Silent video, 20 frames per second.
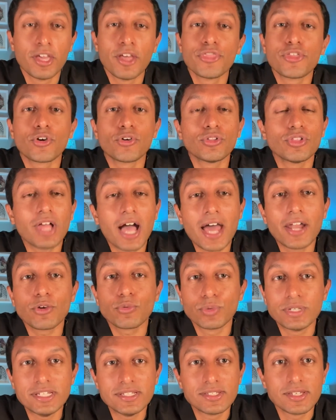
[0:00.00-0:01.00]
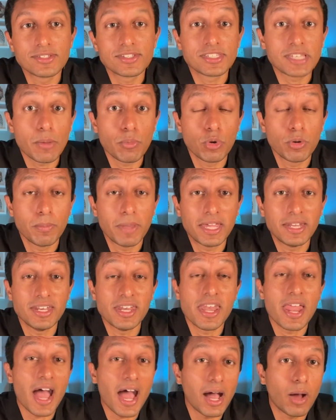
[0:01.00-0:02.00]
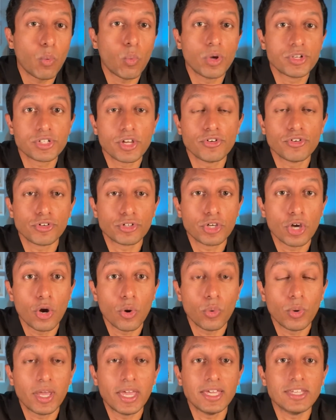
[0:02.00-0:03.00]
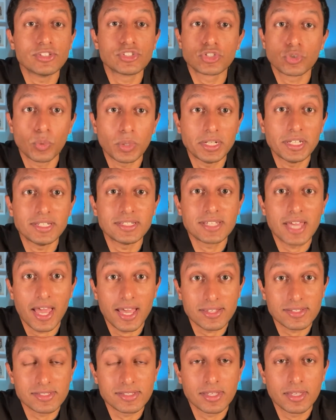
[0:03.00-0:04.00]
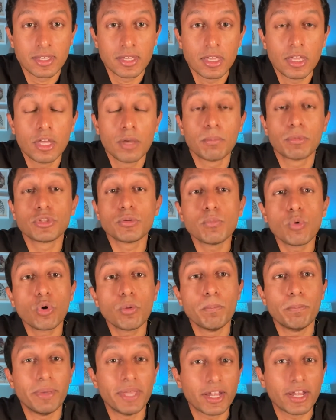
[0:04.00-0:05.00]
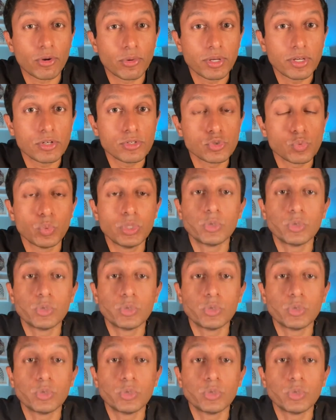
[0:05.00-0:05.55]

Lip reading: There are a lot of reasons someone may not want to undergo a screening test, but the more barriers we